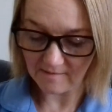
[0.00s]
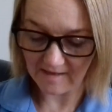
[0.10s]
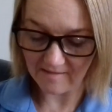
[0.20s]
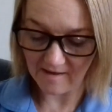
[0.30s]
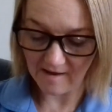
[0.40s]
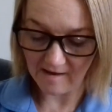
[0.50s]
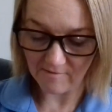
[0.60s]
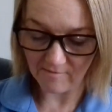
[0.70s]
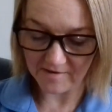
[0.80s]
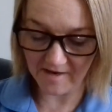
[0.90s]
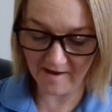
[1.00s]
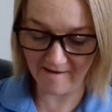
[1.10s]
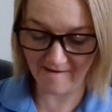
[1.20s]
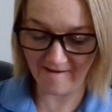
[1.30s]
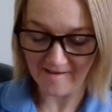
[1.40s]
Get that out ready.
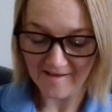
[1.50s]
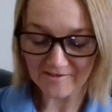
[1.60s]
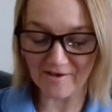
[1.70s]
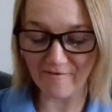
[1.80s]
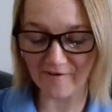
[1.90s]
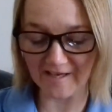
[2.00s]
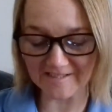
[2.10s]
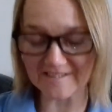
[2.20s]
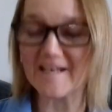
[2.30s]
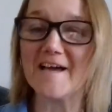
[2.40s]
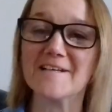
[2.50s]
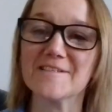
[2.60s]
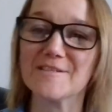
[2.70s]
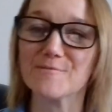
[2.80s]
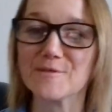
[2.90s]
Don't forget to like and
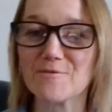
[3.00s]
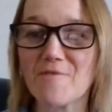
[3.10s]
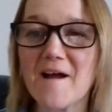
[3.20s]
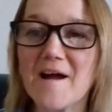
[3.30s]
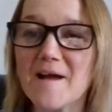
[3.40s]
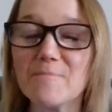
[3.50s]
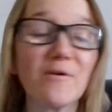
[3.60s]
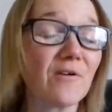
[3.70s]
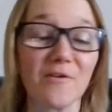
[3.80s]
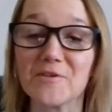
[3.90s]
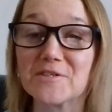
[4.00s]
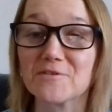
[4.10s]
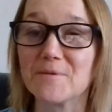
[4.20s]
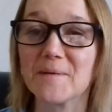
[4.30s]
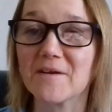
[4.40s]
subscribe. Oh God, this is
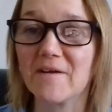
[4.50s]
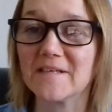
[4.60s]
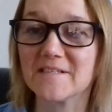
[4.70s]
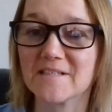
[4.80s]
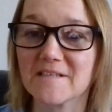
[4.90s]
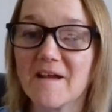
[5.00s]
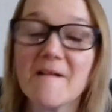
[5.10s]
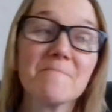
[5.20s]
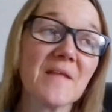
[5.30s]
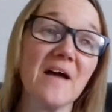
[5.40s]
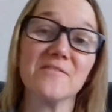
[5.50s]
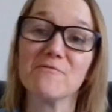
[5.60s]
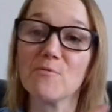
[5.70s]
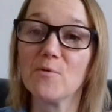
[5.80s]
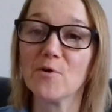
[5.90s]
going to be a great... Andy
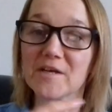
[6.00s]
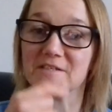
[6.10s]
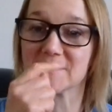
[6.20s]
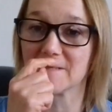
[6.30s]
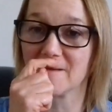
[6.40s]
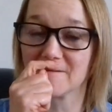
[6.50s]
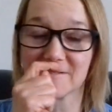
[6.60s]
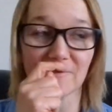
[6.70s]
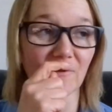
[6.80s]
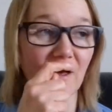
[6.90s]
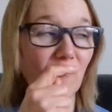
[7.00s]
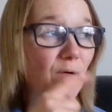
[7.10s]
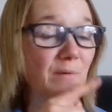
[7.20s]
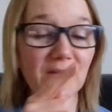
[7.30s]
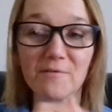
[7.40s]
for walking to say it, saw that
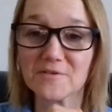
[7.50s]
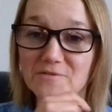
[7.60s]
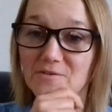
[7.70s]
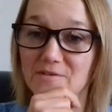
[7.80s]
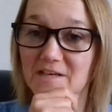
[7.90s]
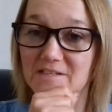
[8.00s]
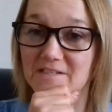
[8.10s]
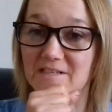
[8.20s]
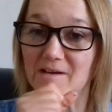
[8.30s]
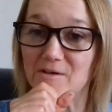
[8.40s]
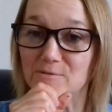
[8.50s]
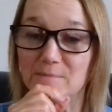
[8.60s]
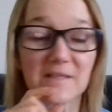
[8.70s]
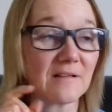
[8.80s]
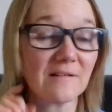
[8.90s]
woman who I saw yesterday at
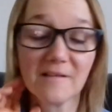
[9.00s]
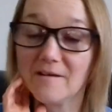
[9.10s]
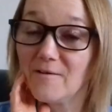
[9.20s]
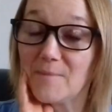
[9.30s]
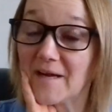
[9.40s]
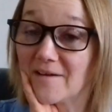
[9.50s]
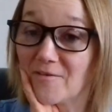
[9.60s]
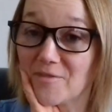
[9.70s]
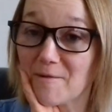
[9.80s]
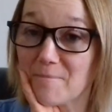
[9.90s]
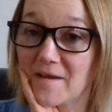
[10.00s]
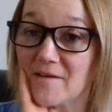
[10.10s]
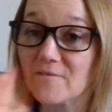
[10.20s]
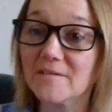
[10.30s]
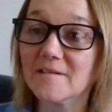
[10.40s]
hospital. Oh my God, that
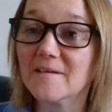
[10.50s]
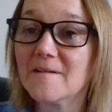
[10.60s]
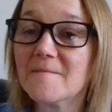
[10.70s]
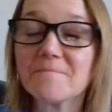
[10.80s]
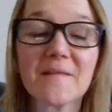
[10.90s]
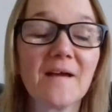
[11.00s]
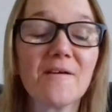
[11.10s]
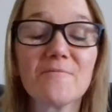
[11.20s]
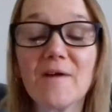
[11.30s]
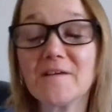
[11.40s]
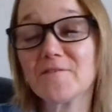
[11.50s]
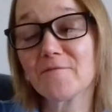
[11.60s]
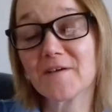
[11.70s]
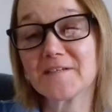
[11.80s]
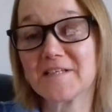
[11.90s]
parent. Right, don't
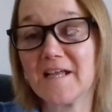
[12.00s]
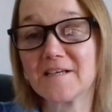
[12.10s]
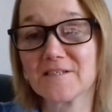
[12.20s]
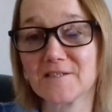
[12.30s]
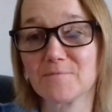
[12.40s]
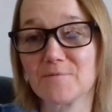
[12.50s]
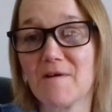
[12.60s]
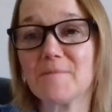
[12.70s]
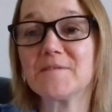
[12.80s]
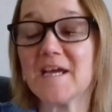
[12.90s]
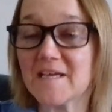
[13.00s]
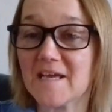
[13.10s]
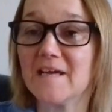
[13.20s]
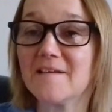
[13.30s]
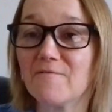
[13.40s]
forget to like and subscribe. Take
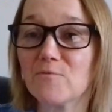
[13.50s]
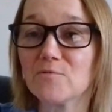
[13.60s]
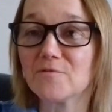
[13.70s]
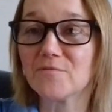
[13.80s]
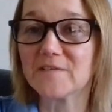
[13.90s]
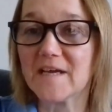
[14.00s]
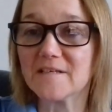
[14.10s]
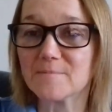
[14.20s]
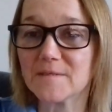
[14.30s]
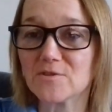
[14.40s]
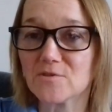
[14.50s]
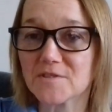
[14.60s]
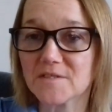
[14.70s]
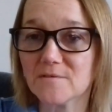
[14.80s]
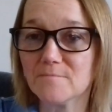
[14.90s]
care and have a wonderful day. Speak to you
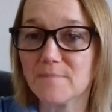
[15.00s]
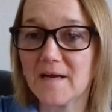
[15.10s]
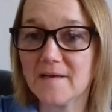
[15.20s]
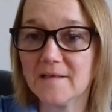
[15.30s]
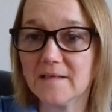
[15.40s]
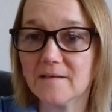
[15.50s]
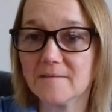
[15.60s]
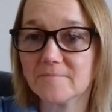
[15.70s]
soon. Bye.